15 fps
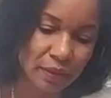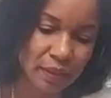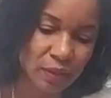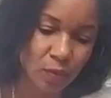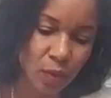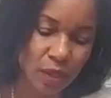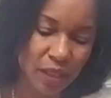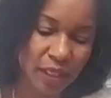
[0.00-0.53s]

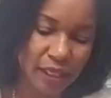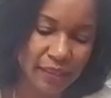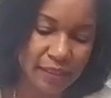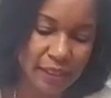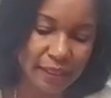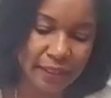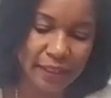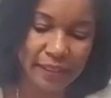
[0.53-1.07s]
This water needs
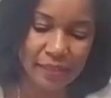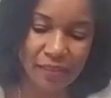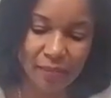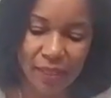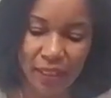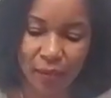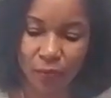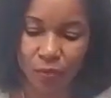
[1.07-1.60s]
at least to
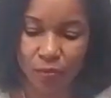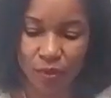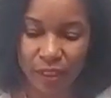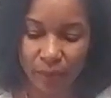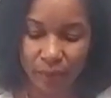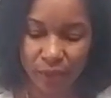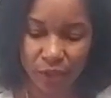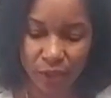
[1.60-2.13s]
be at room
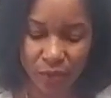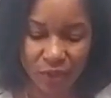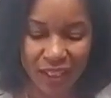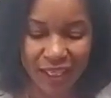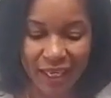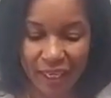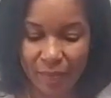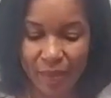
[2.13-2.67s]
temperature. You
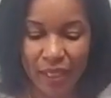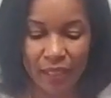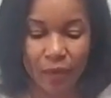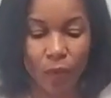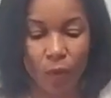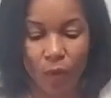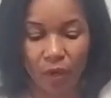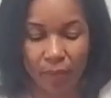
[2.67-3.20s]
can make
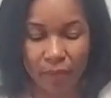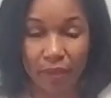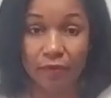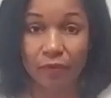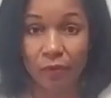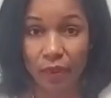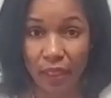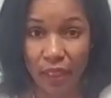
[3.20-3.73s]
it warm
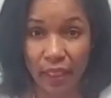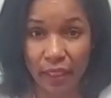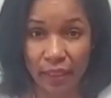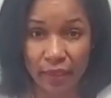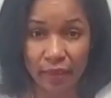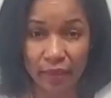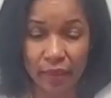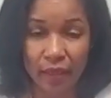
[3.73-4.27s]
if you
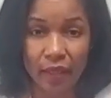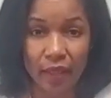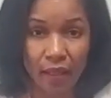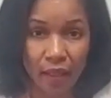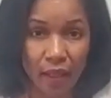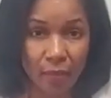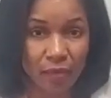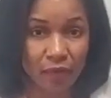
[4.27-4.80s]
like.
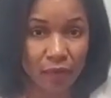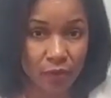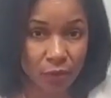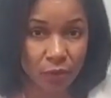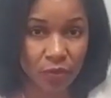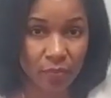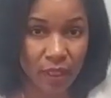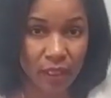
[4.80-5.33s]
If you
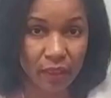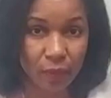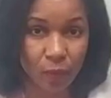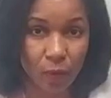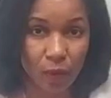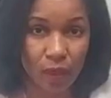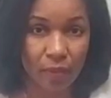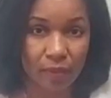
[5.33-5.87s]
do make it
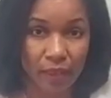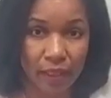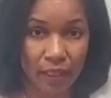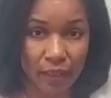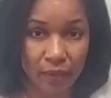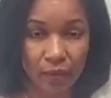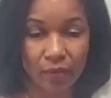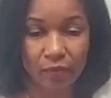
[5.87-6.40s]
warm,
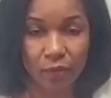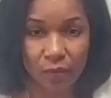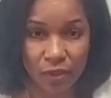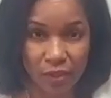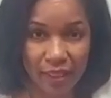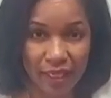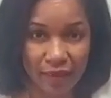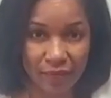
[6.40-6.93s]
then of
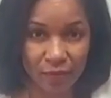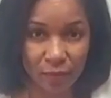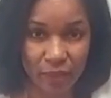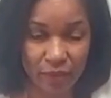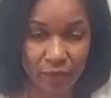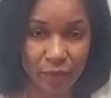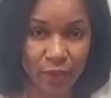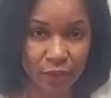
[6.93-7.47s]
course you'll have to
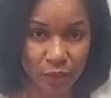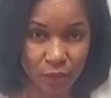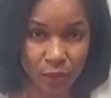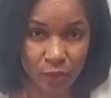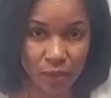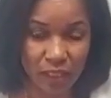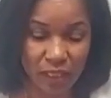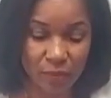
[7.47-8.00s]
wait for it to
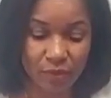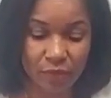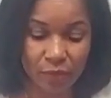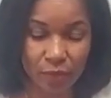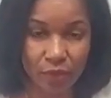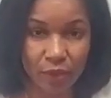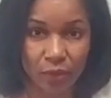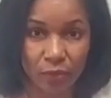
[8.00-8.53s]
cool down
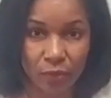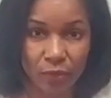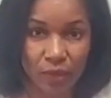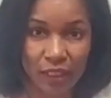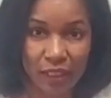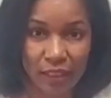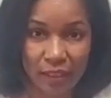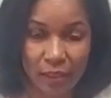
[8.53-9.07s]
before you
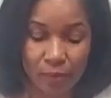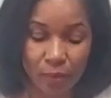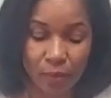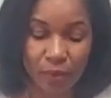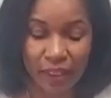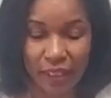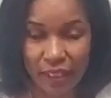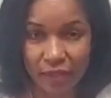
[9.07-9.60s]

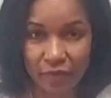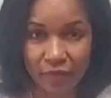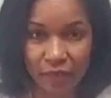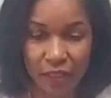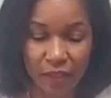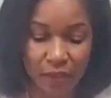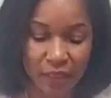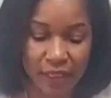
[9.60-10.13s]
pour it in the
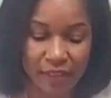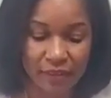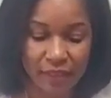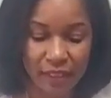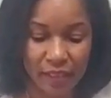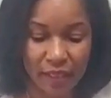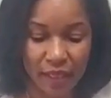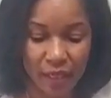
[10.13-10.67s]
feeder and
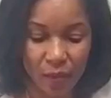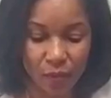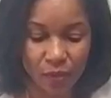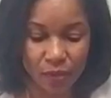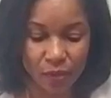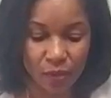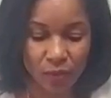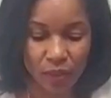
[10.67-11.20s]
set it
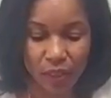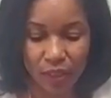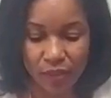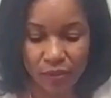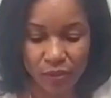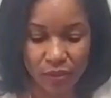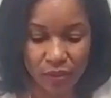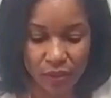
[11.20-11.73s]
out. So we're going
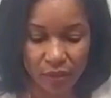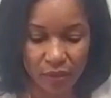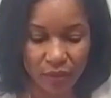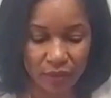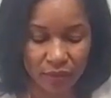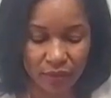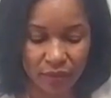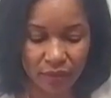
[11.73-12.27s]
to stir
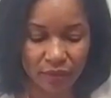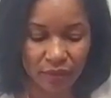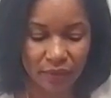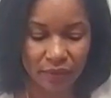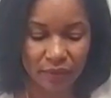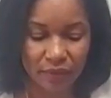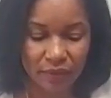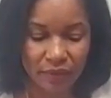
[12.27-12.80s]

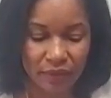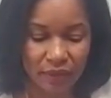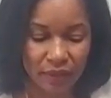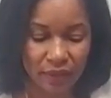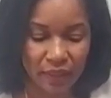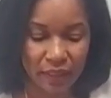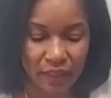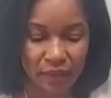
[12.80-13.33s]

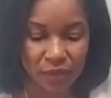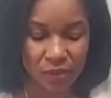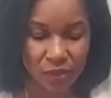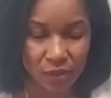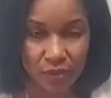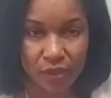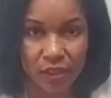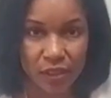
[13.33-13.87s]
and get the
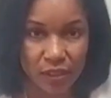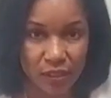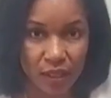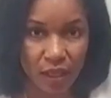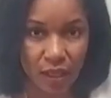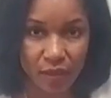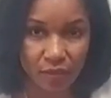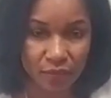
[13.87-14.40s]
sugar to
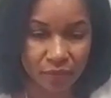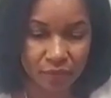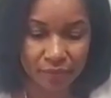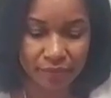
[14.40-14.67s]
dissolve.